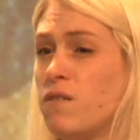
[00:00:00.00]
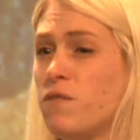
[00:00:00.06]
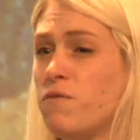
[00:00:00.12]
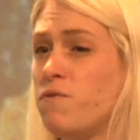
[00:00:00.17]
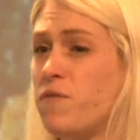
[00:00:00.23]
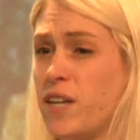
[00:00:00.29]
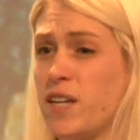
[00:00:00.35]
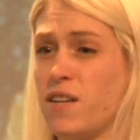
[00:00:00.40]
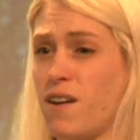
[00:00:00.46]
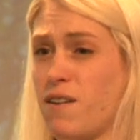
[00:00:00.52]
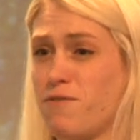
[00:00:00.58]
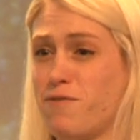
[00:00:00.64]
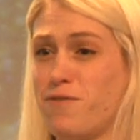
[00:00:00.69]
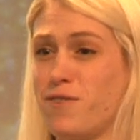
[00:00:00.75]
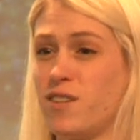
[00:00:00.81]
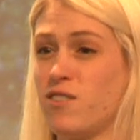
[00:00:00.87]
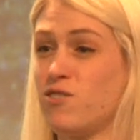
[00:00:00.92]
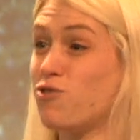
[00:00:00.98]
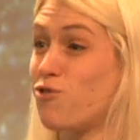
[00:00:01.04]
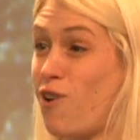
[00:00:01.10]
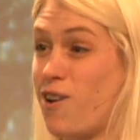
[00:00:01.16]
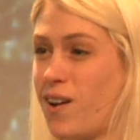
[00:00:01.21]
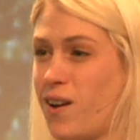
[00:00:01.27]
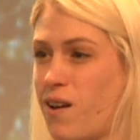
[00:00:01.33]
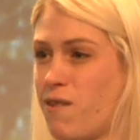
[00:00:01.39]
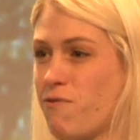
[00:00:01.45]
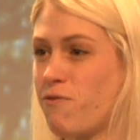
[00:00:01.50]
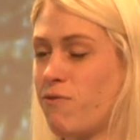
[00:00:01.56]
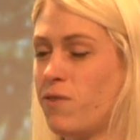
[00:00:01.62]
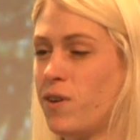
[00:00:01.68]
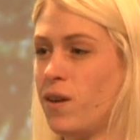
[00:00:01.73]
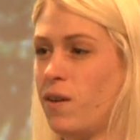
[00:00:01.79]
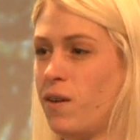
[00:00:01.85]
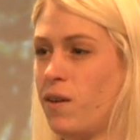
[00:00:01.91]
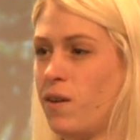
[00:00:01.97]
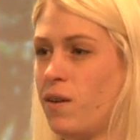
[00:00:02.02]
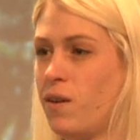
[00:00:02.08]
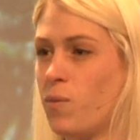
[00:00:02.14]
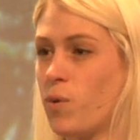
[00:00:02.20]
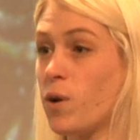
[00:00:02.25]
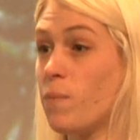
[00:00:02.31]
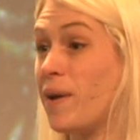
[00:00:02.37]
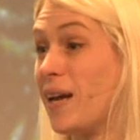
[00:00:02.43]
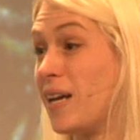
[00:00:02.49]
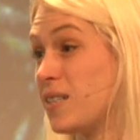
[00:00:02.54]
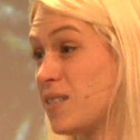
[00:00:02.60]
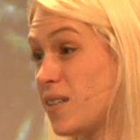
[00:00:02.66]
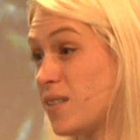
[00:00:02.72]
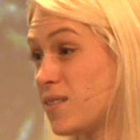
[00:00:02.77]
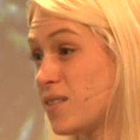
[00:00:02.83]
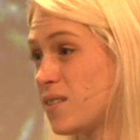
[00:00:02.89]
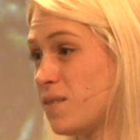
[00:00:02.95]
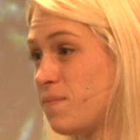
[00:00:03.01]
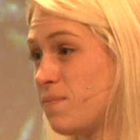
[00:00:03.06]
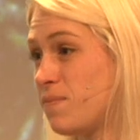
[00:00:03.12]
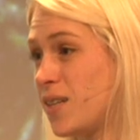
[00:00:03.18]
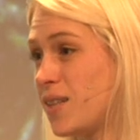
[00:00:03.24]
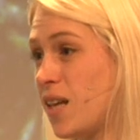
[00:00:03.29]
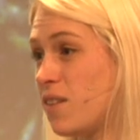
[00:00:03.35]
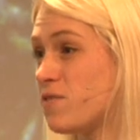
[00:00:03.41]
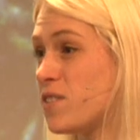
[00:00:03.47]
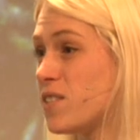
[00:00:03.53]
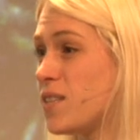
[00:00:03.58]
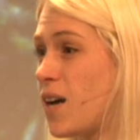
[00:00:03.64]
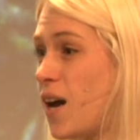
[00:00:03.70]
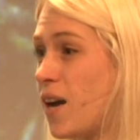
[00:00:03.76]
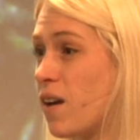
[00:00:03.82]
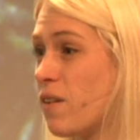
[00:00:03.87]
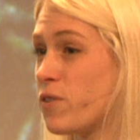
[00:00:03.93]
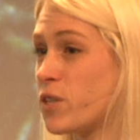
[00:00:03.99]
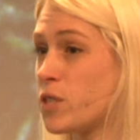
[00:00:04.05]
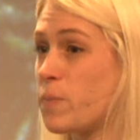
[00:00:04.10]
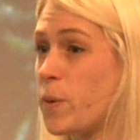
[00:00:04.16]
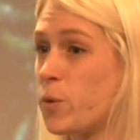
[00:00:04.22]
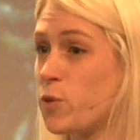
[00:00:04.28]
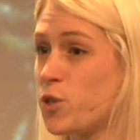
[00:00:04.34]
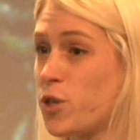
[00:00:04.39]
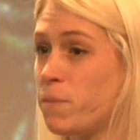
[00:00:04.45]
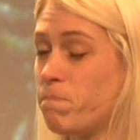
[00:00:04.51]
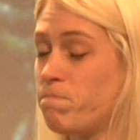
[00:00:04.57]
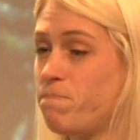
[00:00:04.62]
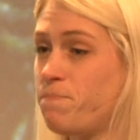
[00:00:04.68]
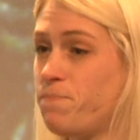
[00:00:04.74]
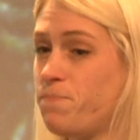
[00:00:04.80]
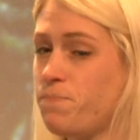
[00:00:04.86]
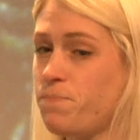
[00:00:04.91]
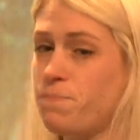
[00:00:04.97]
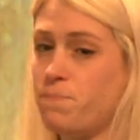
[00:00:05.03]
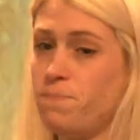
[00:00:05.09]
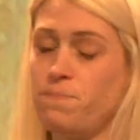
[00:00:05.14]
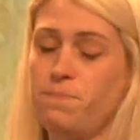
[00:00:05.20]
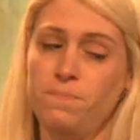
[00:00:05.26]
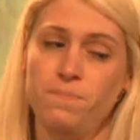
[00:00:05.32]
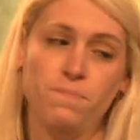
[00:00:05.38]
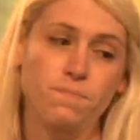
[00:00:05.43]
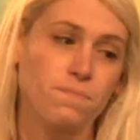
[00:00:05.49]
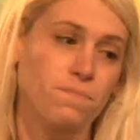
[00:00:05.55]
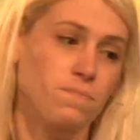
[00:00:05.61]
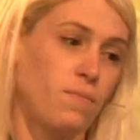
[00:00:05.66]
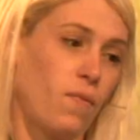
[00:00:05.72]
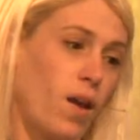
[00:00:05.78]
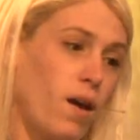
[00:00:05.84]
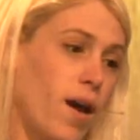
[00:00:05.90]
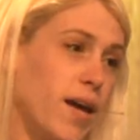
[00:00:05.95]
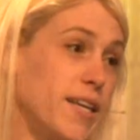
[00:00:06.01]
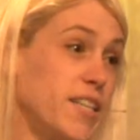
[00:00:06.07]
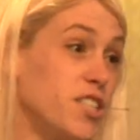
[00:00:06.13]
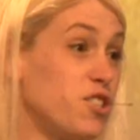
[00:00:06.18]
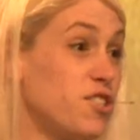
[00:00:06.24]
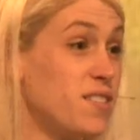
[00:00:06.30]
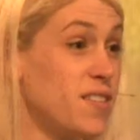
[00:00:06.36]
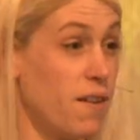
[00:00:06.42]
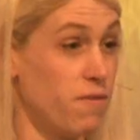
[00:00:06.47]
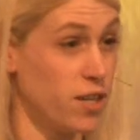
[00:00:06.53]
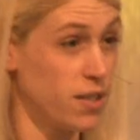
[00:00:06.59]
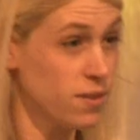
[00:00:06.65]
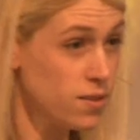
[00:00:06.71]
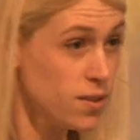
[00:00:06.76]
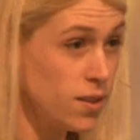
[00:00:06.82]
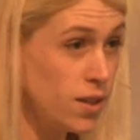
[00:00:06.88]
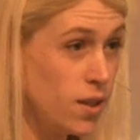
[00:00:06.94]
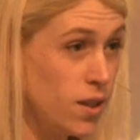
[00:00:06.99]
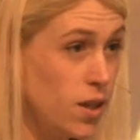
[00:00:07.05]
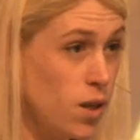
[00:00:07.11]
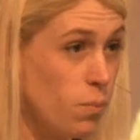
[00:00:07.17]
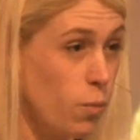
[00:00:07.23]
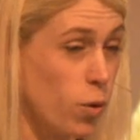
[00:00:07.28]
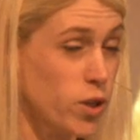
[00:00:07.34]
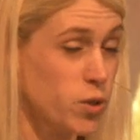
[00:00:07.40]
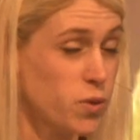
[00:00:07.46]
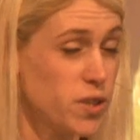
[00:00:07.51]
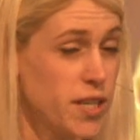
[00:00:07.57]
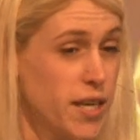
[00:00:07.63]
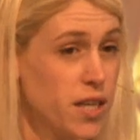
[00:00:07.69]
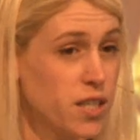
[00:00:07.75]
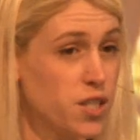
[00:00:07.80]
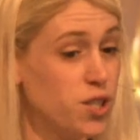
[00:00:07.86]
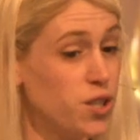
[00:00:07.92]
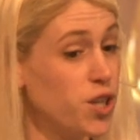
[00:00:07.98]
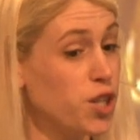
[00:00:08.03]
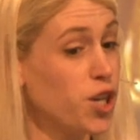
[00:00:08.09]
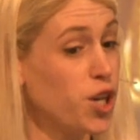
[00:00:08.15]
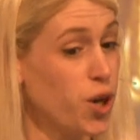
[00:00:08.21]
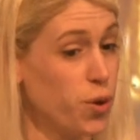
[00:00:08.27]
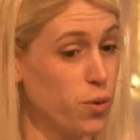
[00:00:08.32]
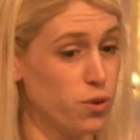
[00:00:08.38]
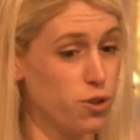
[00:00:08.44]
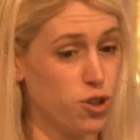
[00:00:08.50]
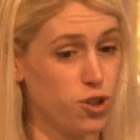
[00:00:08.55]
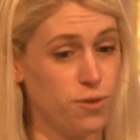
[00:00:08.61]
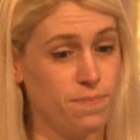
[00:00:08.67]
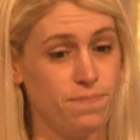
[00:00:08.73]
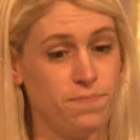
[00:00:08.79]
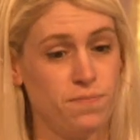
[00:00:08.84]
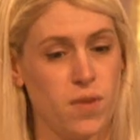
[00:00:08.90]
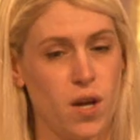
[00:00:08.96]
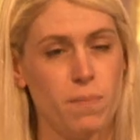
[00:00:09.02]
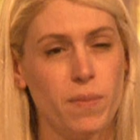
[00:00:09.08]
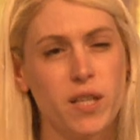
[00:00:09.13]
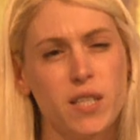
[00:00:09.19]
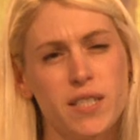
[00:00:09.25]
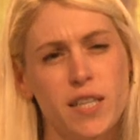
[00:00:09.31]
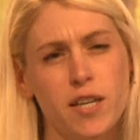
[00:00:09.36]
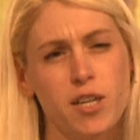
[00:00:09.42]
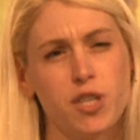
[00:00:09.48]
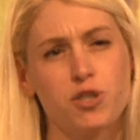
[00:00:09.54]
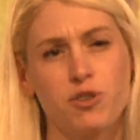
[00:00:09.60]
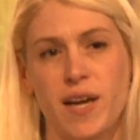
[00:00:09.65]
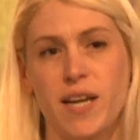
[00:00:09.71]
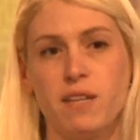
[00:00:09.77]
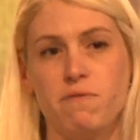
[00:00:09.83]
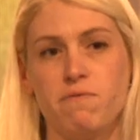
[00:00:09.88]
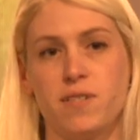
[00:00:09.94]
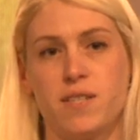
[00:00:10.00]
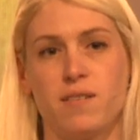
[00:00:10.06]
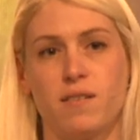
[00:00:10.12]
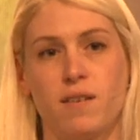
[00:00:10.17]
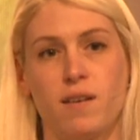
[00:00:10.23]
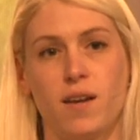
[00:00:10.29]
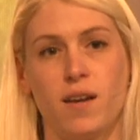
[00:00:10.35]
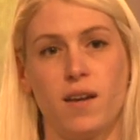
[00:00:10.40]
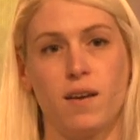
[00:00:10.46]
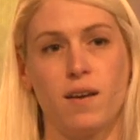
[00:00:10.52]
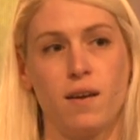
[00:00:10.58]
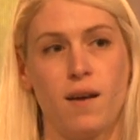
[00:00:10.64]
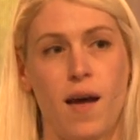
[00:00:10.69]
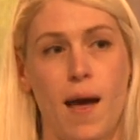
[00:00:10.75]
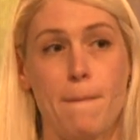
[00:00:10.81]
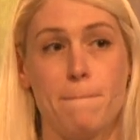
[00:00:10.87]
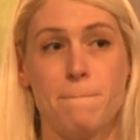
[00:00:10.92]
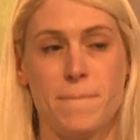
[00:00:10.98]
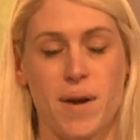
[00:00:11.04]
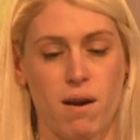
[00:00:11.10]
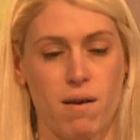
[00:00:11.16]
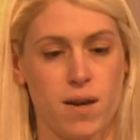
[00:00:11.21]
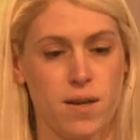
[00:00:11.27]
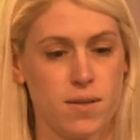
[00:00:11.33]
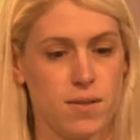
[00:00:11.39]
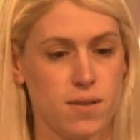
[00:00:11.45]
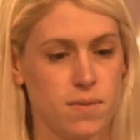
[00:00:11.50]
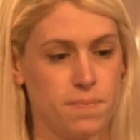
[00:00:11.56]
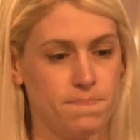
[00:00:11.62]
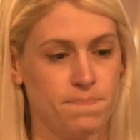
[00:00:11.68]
fit enough, strong enough, were abandoned and left to die of exposure. At age 7, boys were taken to the Agosh, a military training facility and barracks.